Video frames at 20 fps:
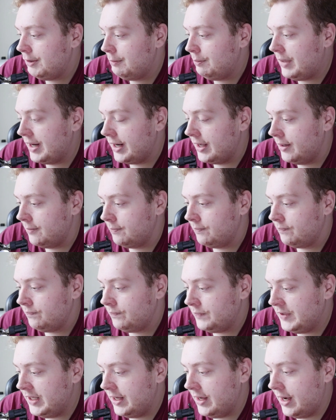But
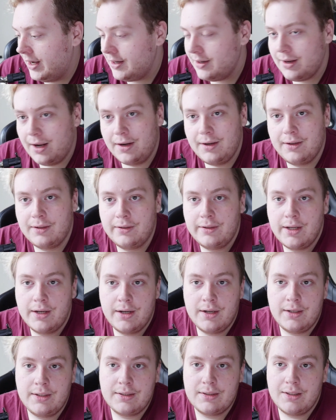yeah, I didn't get
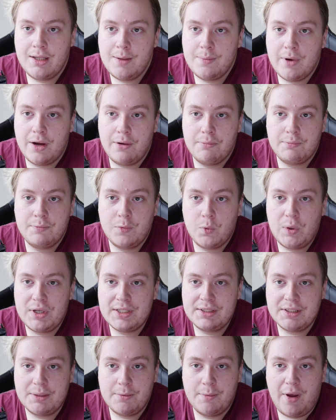any sleep. I went to
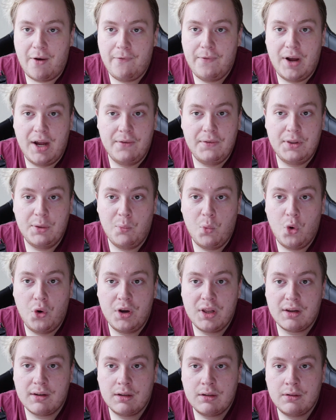sleep about 5
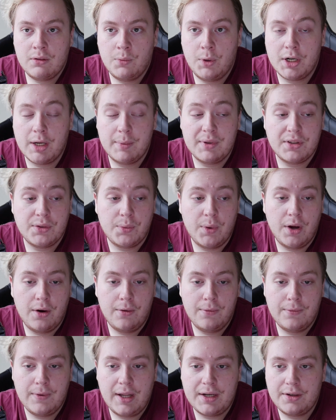in, woke up at
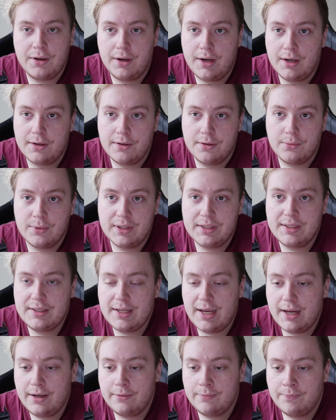12, had to go down to the real
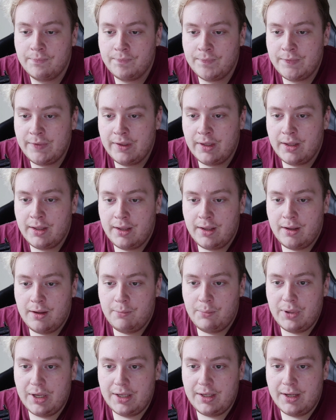estate.
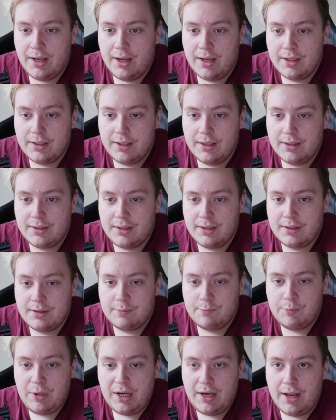But yeah, it's
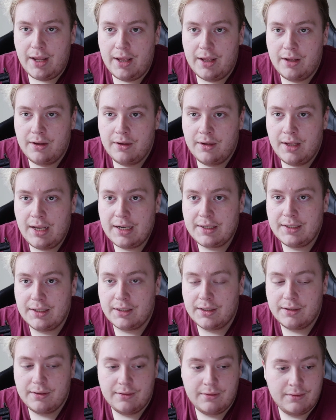been a
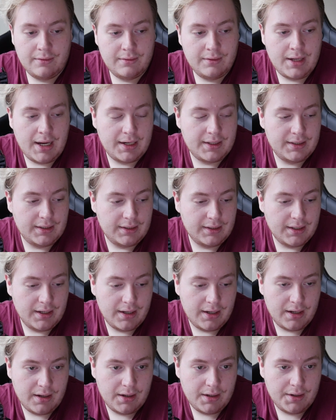hectic
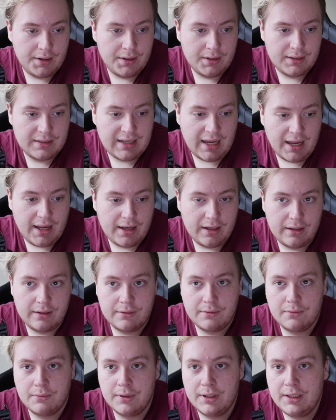day,
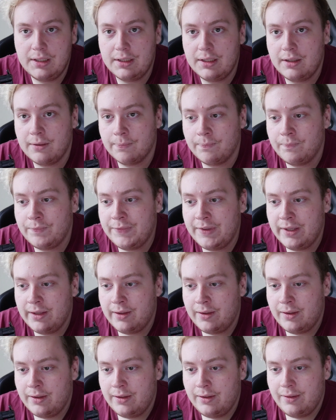really.
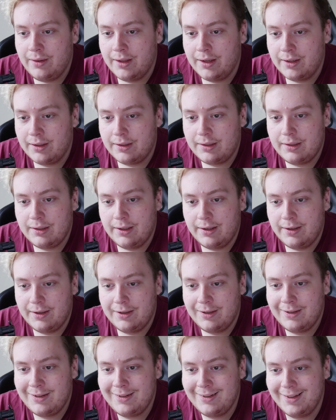Like
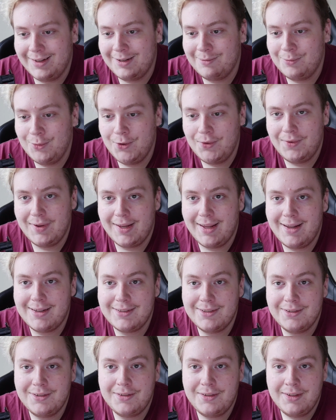moving out,
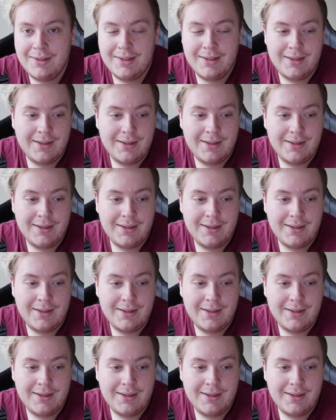dude.